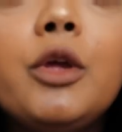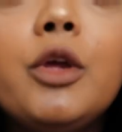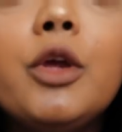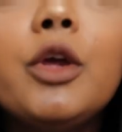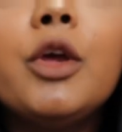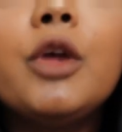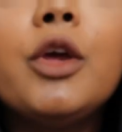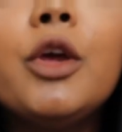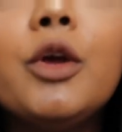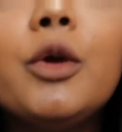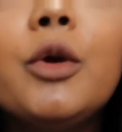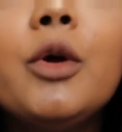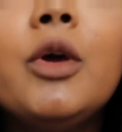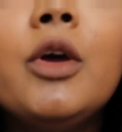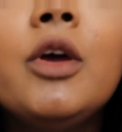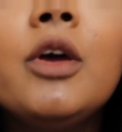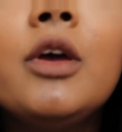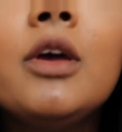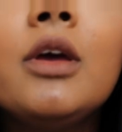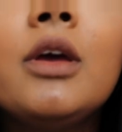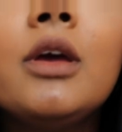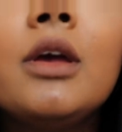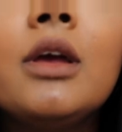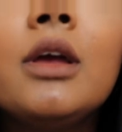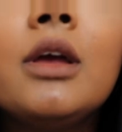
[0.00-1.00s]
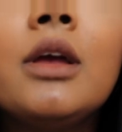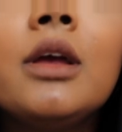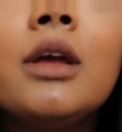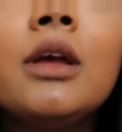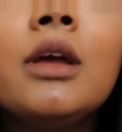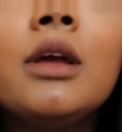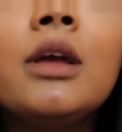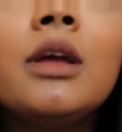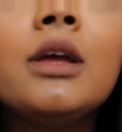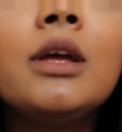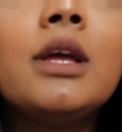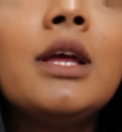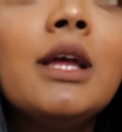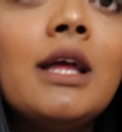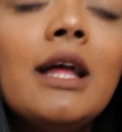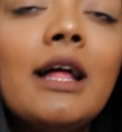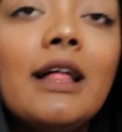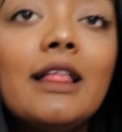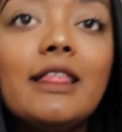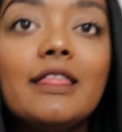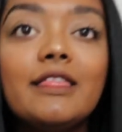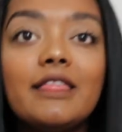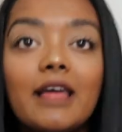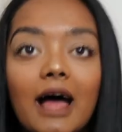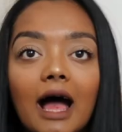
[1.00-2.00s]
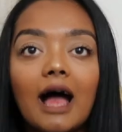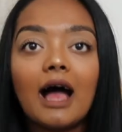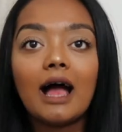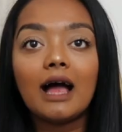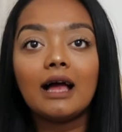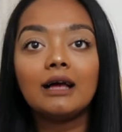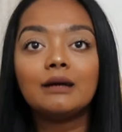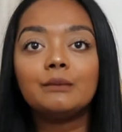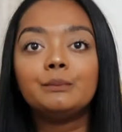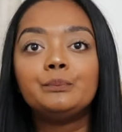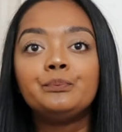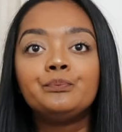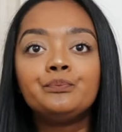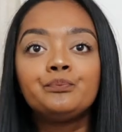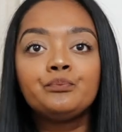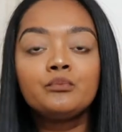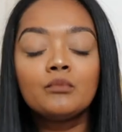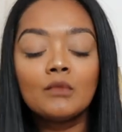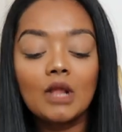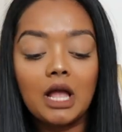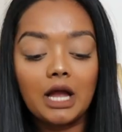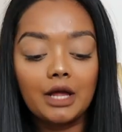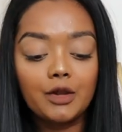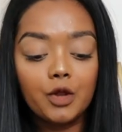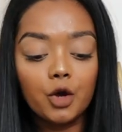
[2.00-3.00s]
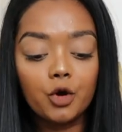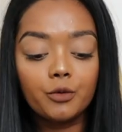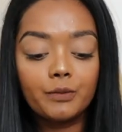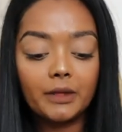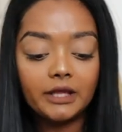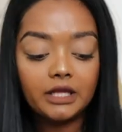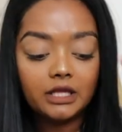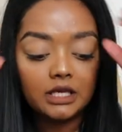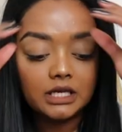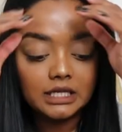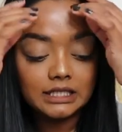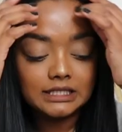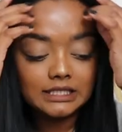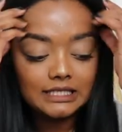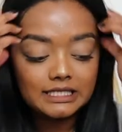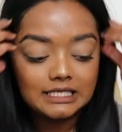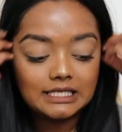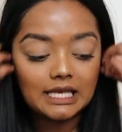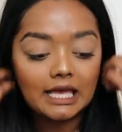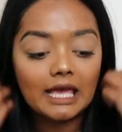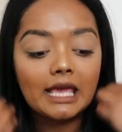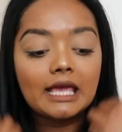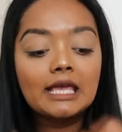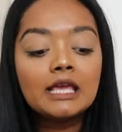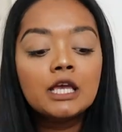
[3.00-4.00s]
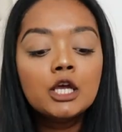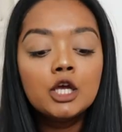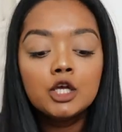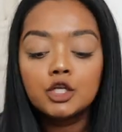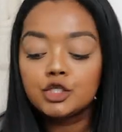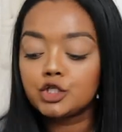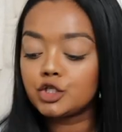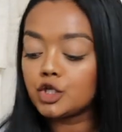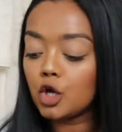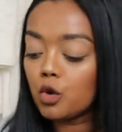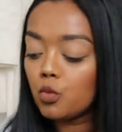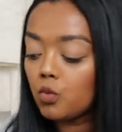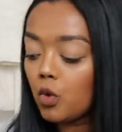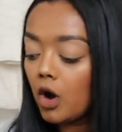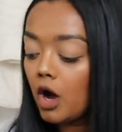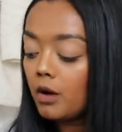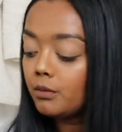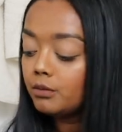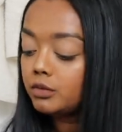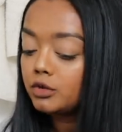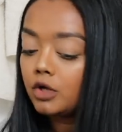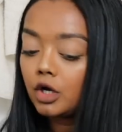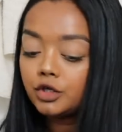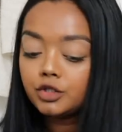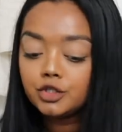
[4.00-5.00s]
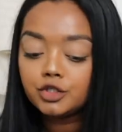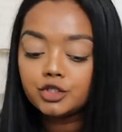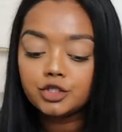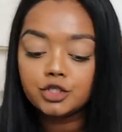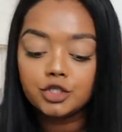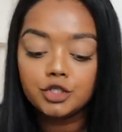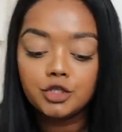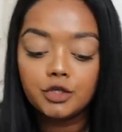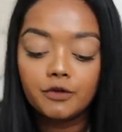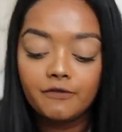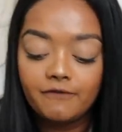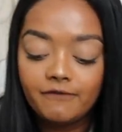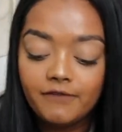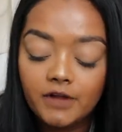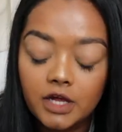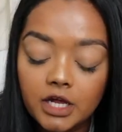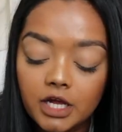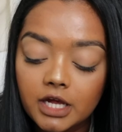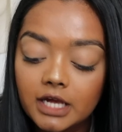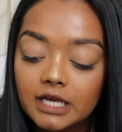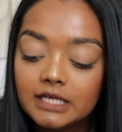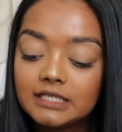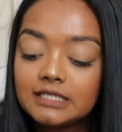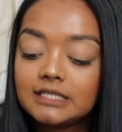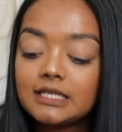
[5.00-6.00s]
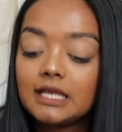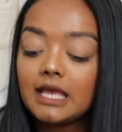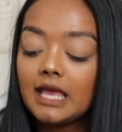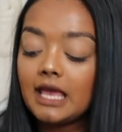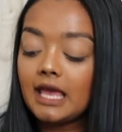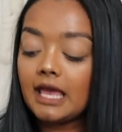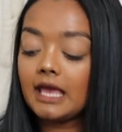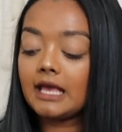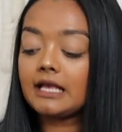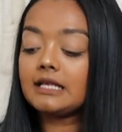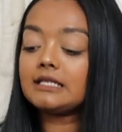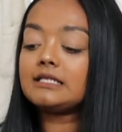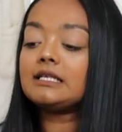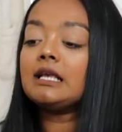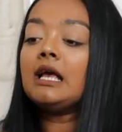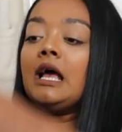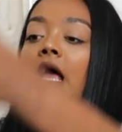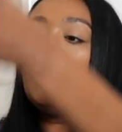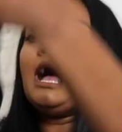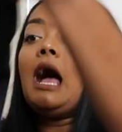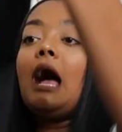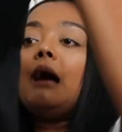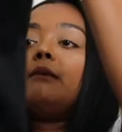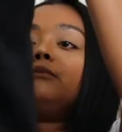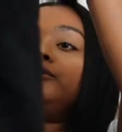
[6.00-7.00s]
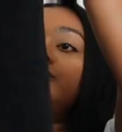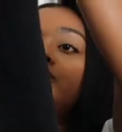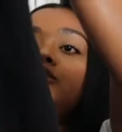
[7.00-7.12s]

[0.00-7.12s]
you there and hope that you can see. So what I'm going to do first is I'm